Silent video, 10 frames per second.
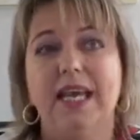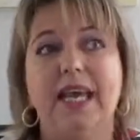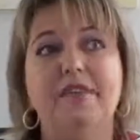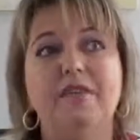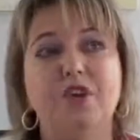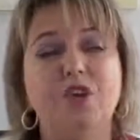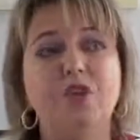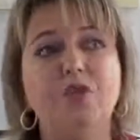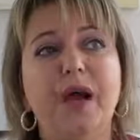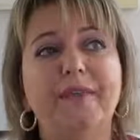If
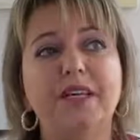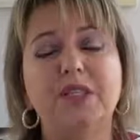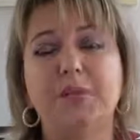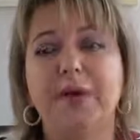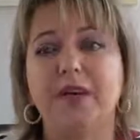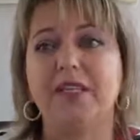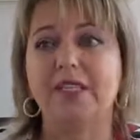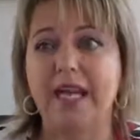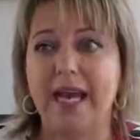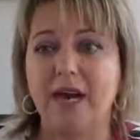you have experience
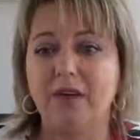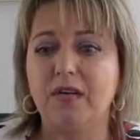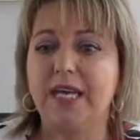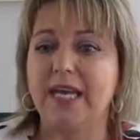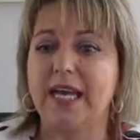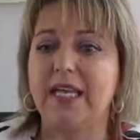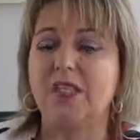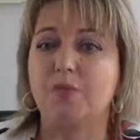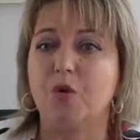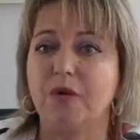now in a
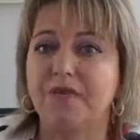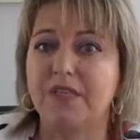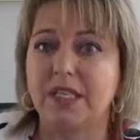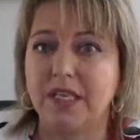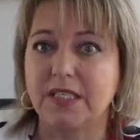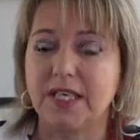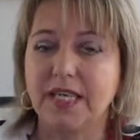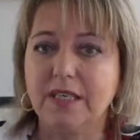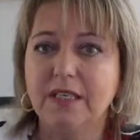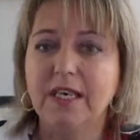smaller
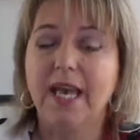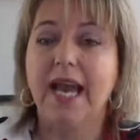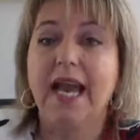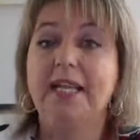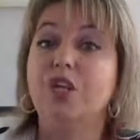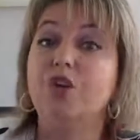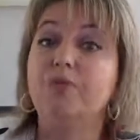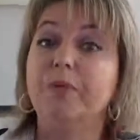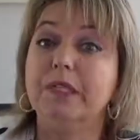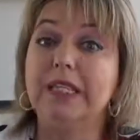facility and you
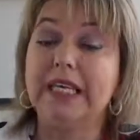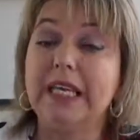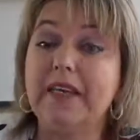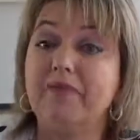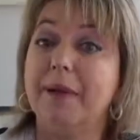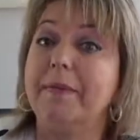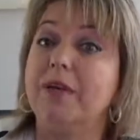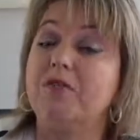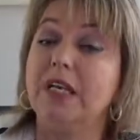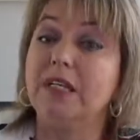believe maybe
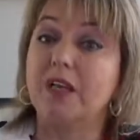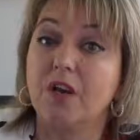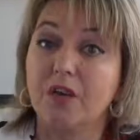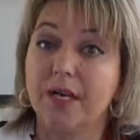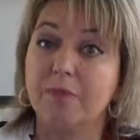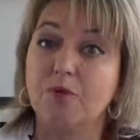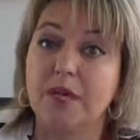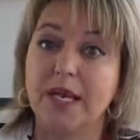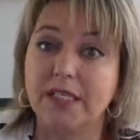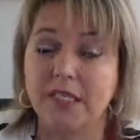you need to go and get more
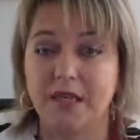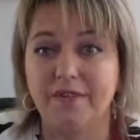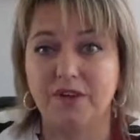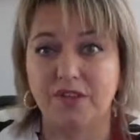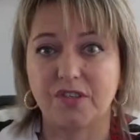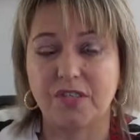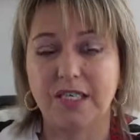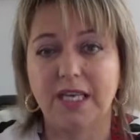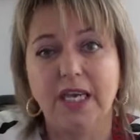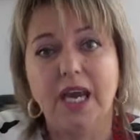case
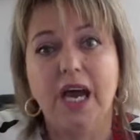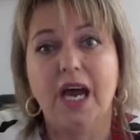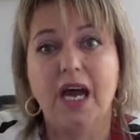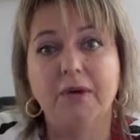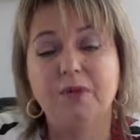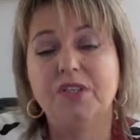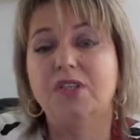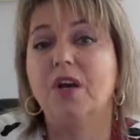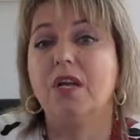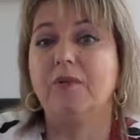diversity, I would
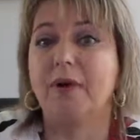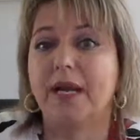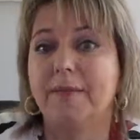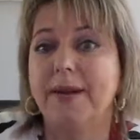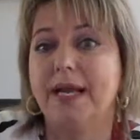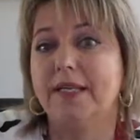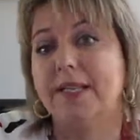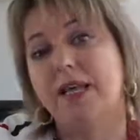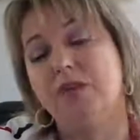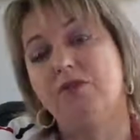certainly recommend
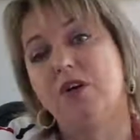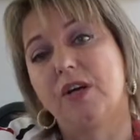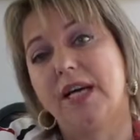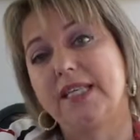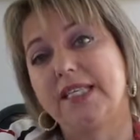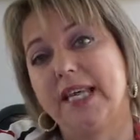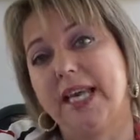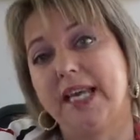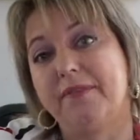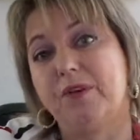that you look at
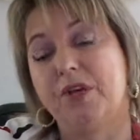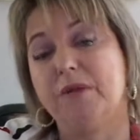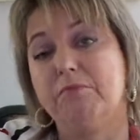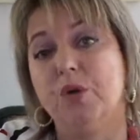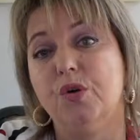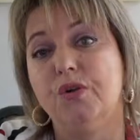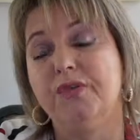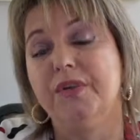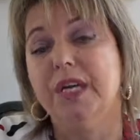seeing if you can move